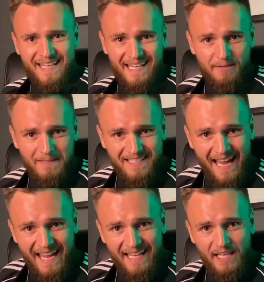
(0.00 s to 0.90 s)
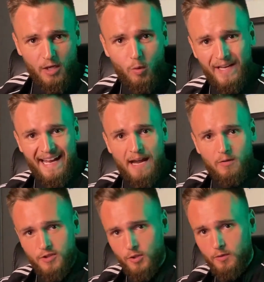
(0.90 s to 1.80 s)
Here is a quick
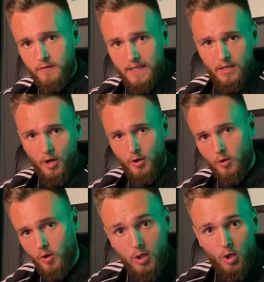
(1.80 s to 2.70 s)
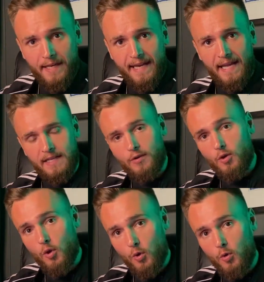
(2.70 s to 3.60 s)
how-to video looking at the
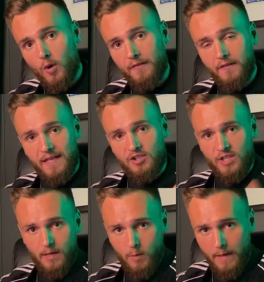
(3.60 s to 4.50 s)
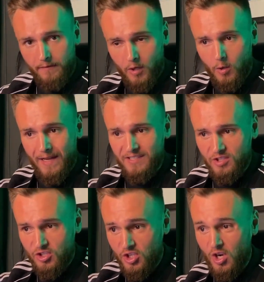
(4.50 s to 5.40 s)
new feature that Webflow has
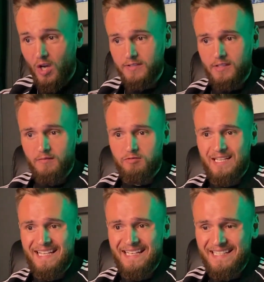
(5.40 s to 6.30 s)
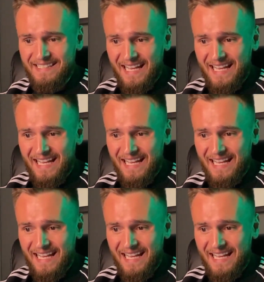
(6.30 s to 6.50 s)
just released,